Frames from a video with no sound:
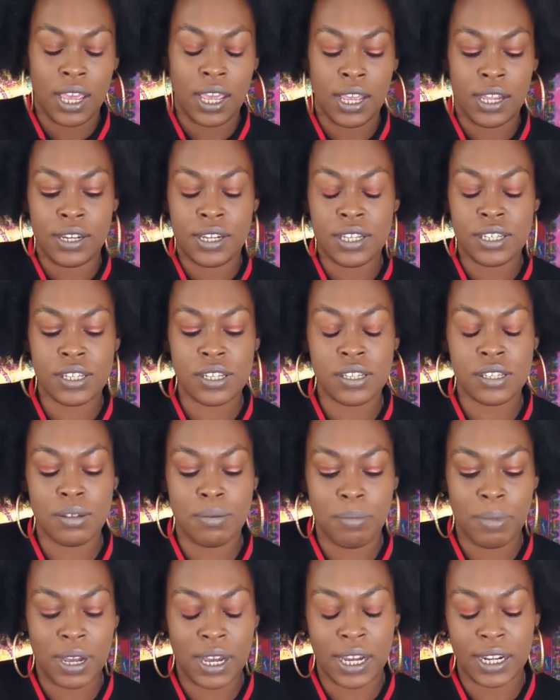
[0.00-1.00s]
And this is
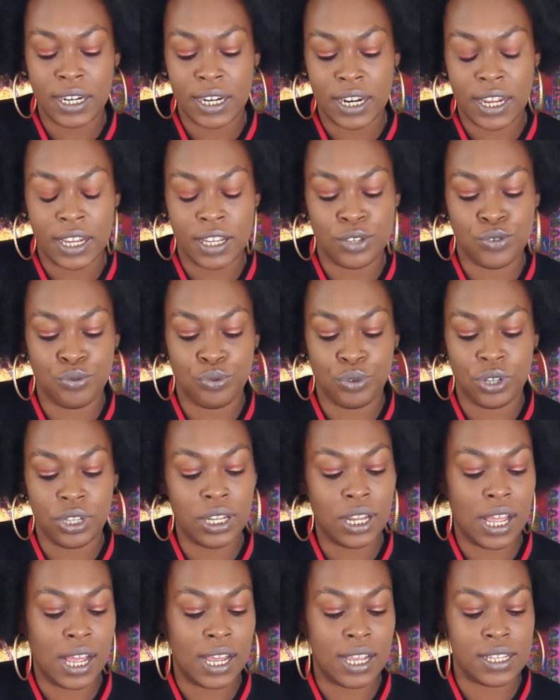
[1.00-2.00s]
somebody that is
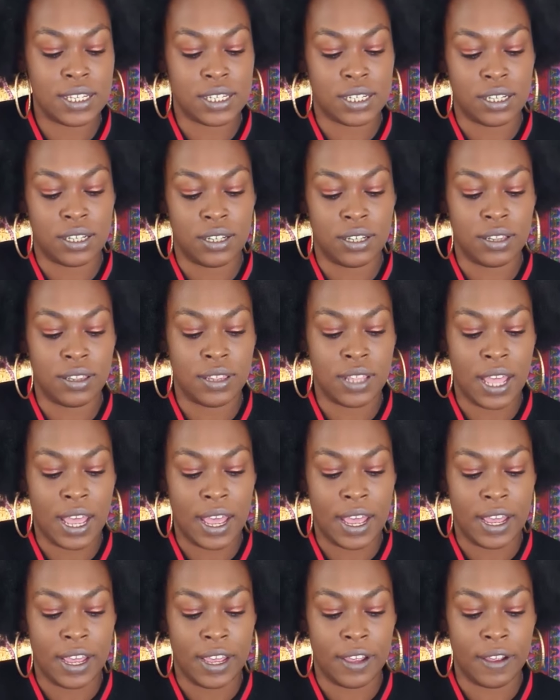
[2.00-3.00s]
realizing
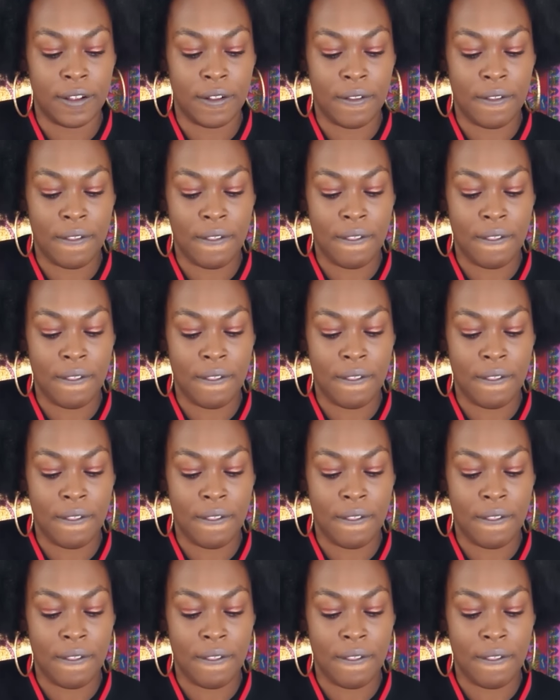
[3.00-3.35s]
that